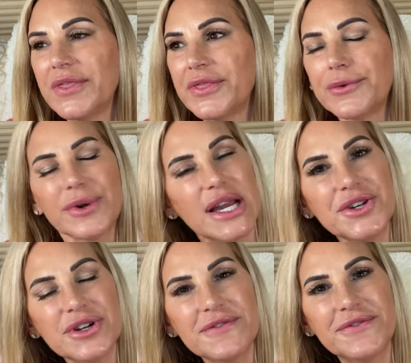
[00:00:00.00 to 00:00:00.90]
three
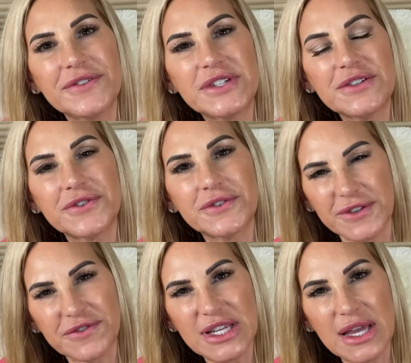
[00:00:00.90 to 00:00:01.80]
hundred fifty for
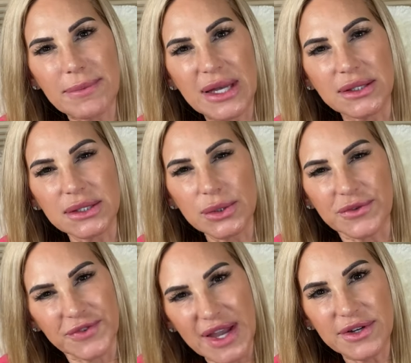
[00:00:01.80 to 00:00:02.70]
fifty milliliters or
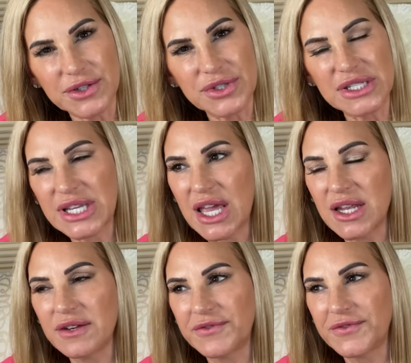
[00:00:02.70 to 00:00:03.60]
five hundred
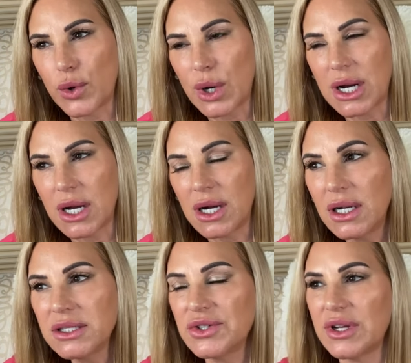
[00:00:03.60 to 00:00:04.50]
ten for one
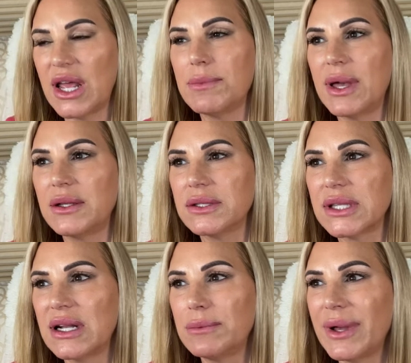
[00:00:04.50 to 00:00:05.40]
hundred milliliters.
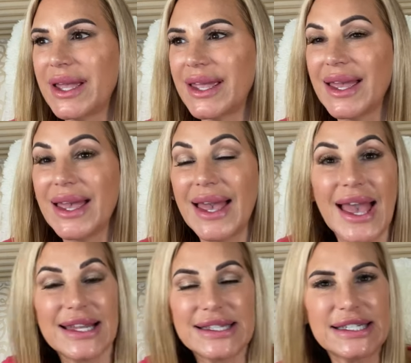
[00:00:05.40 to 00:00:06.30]
And I'm like,
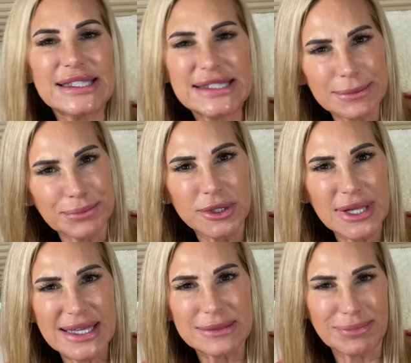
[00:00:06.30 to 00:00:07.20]
and it's in a simple
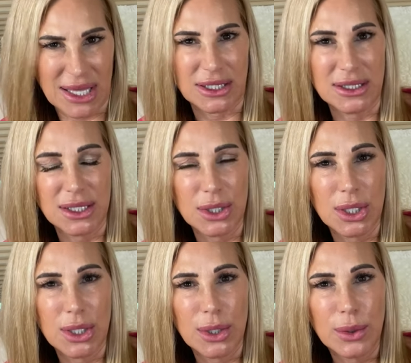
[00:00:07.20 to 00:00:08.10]
glass bottle
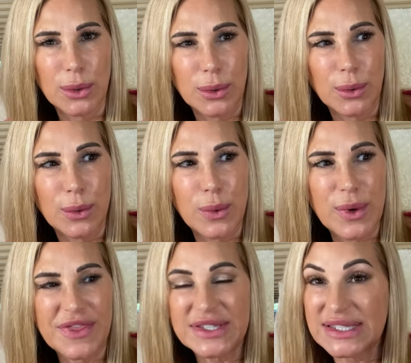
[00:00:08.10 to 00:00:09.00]

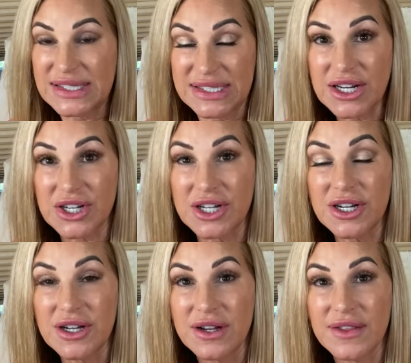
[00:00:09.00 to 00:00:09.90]
with a
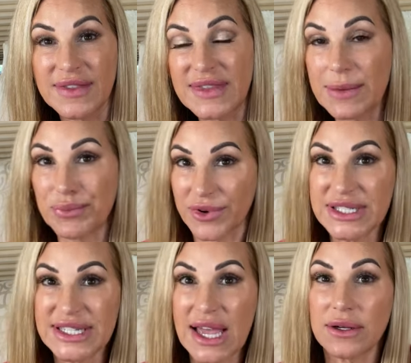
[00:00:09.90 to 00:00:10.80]
sticker that they
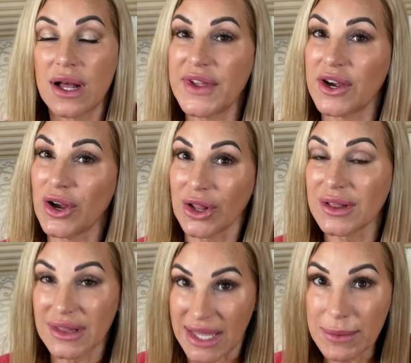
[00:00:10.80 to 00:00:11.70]
print out on their
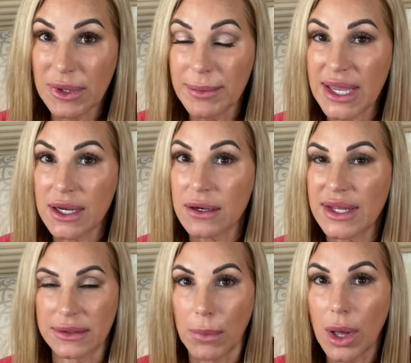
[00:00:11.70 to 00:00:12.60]
label maker
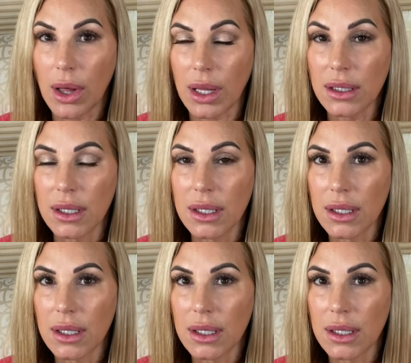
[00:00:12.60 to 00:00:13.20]
at the mall.